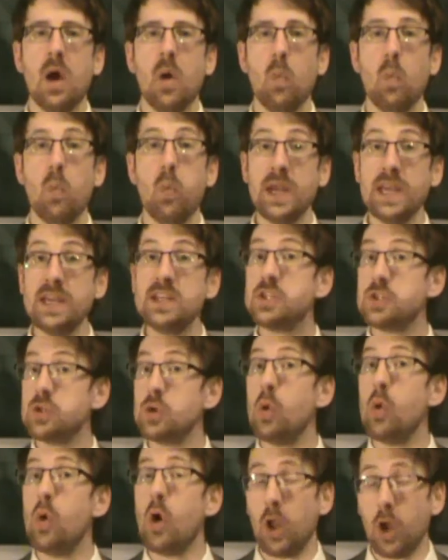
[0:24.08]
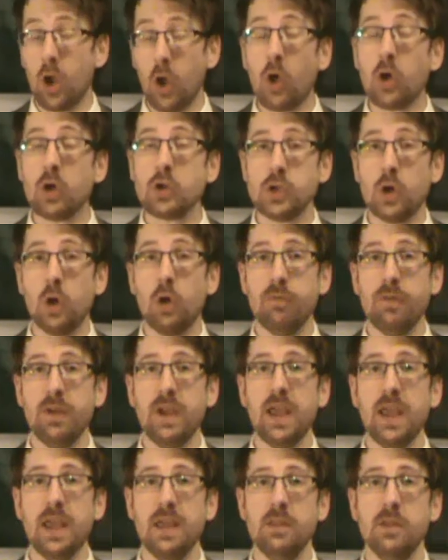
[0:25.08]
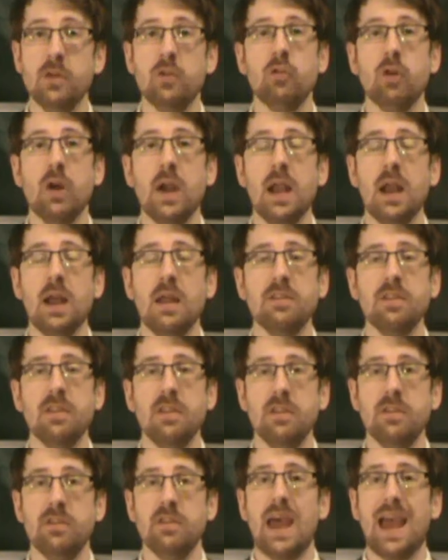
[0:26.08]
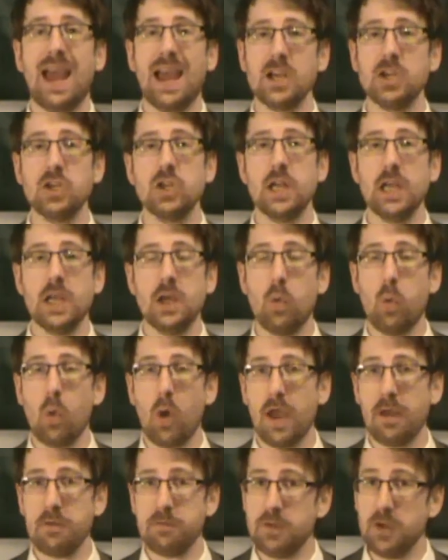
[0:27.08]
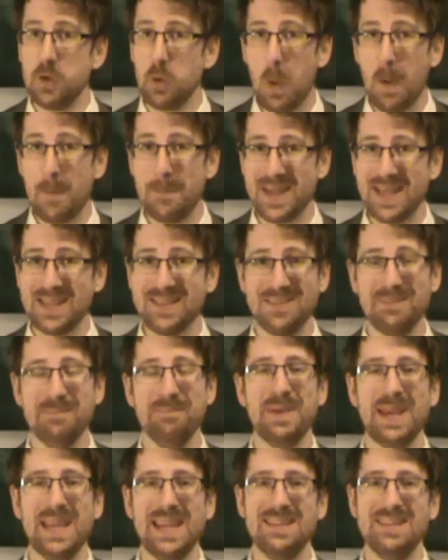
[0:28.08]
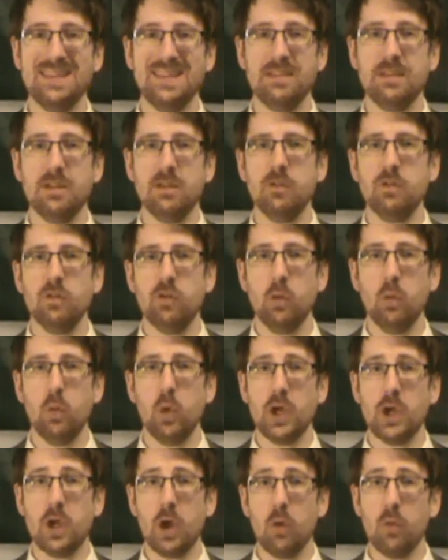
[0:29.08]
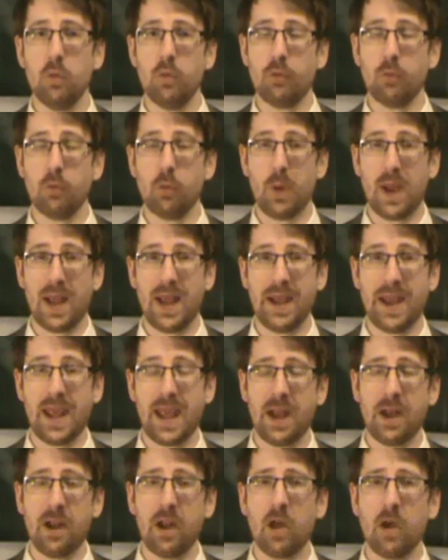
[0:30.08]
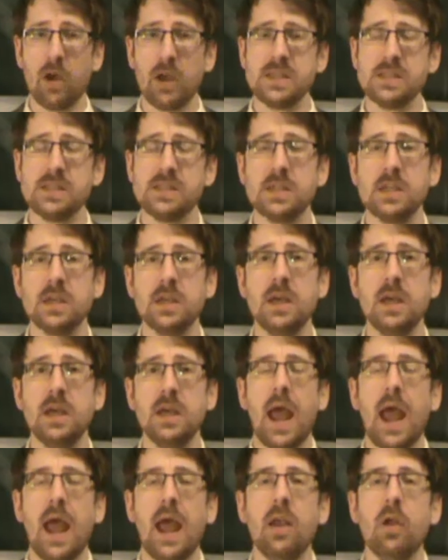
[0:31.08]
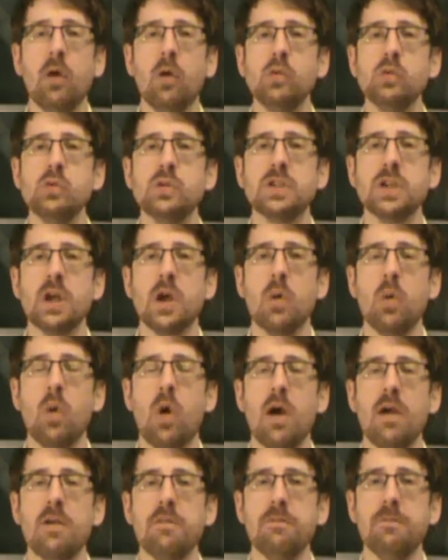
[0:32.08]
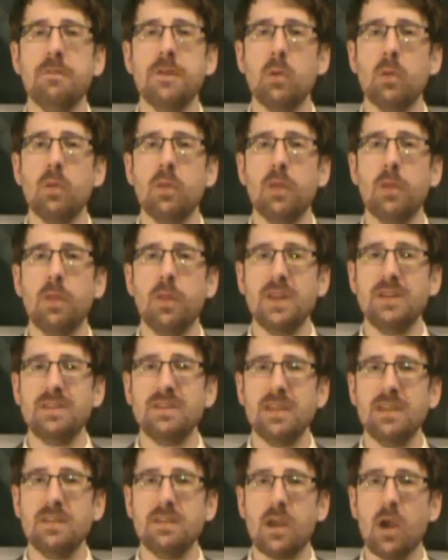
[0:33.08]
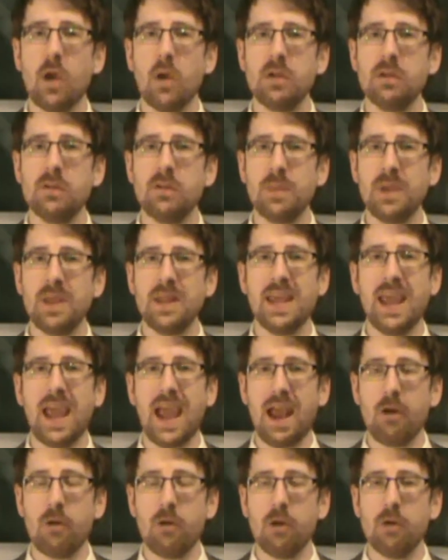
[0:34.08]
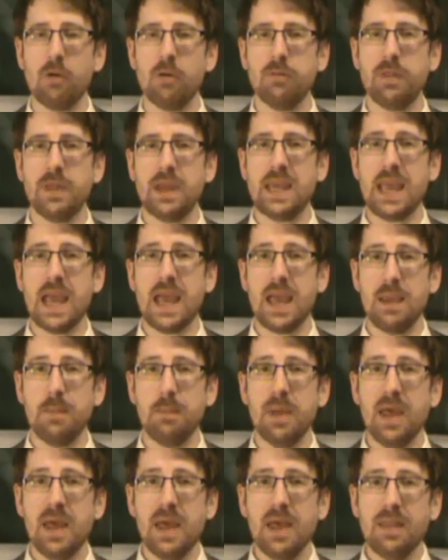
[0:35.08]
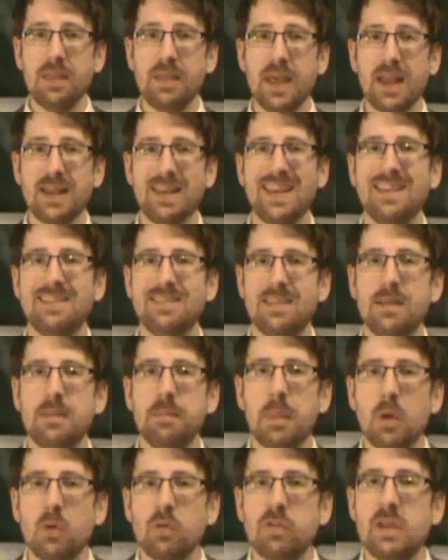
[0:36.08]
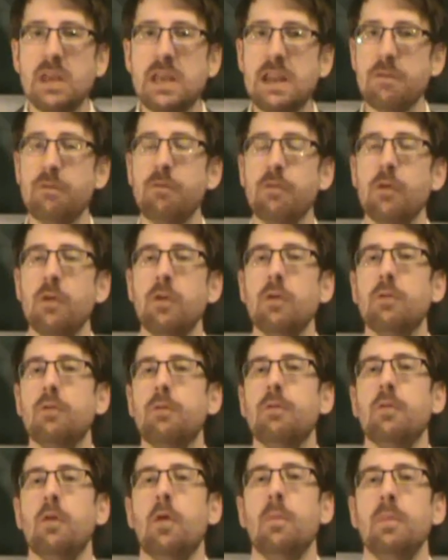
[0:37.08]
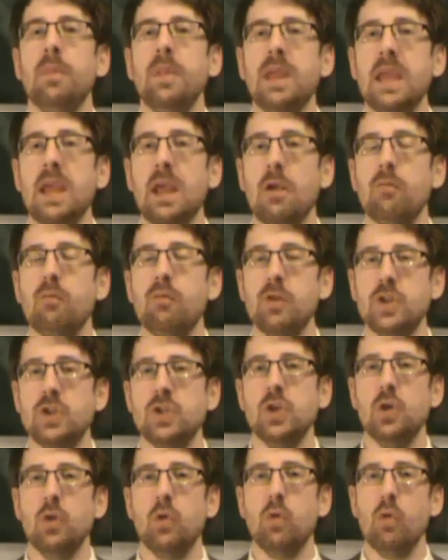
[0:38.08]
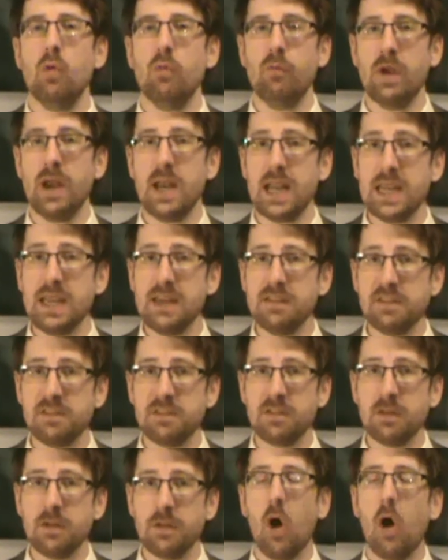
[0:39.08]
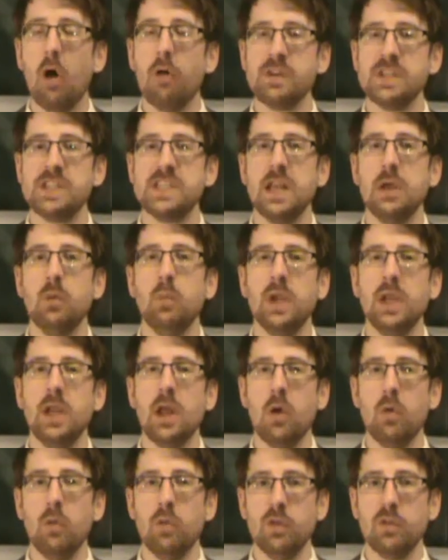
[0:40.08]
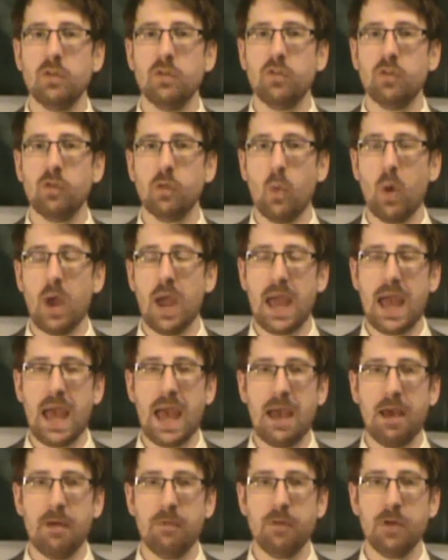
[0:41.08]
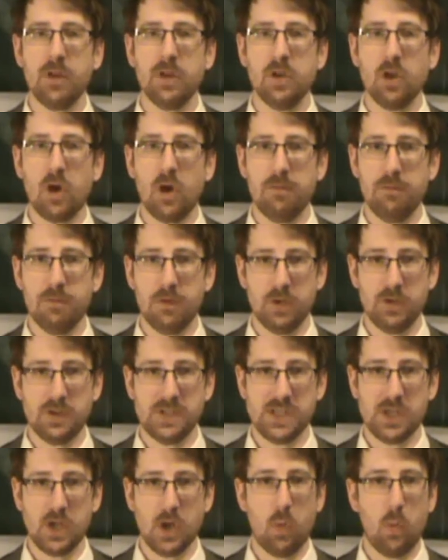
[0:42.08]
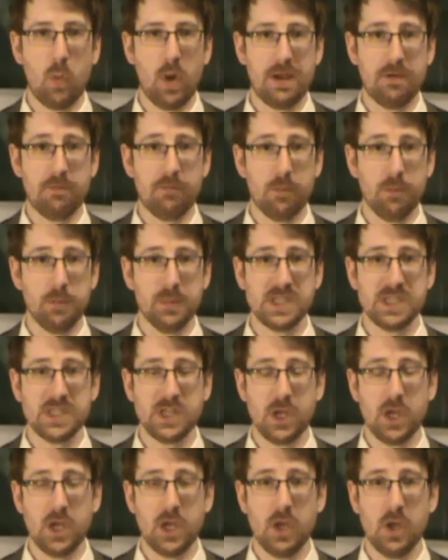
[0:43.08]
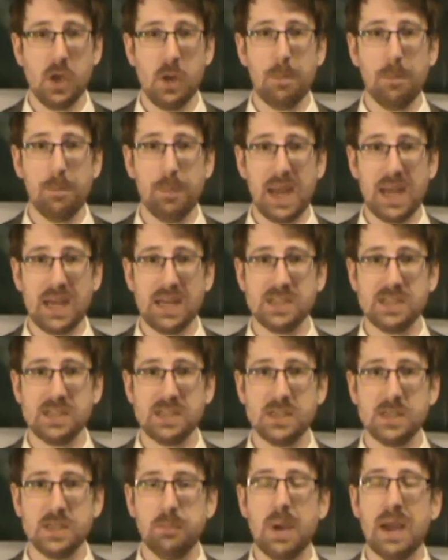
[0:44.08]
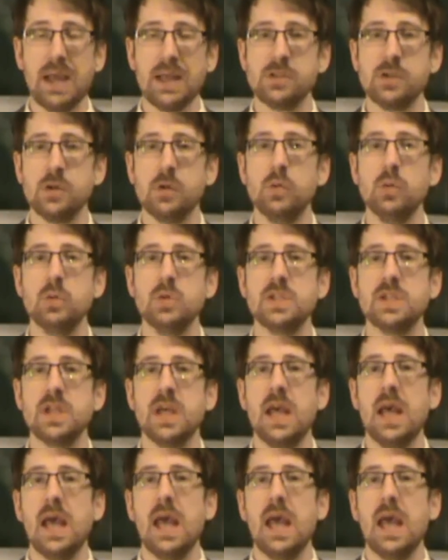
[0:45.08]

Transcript: we saw a lot of it in the trailer, so there's actually quite a few bits and pieces to go through and analyse. And also, I feel that this is going to be the area of the game that is the most different from the original release. Obviously, we know that Square have diverted away from turn-based battles,